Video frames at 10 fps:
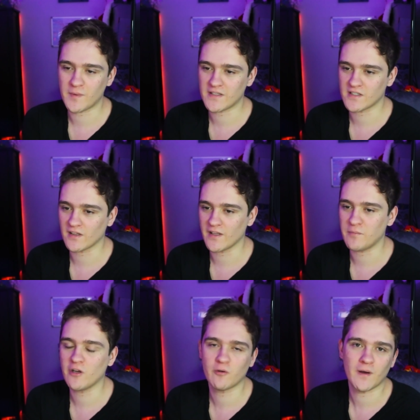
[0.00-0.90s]
basically.
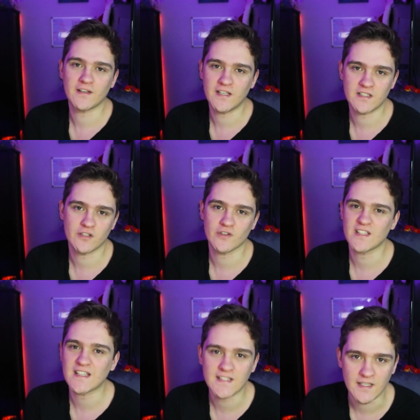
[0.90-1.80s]
PewDiePie and T-Series,
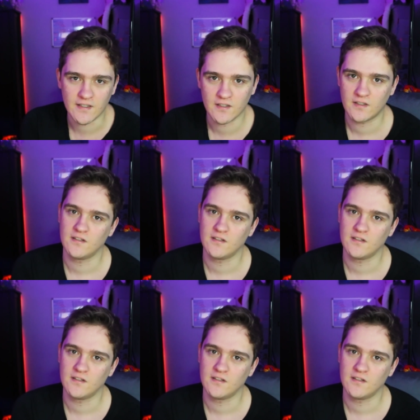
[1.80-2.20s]
that's it.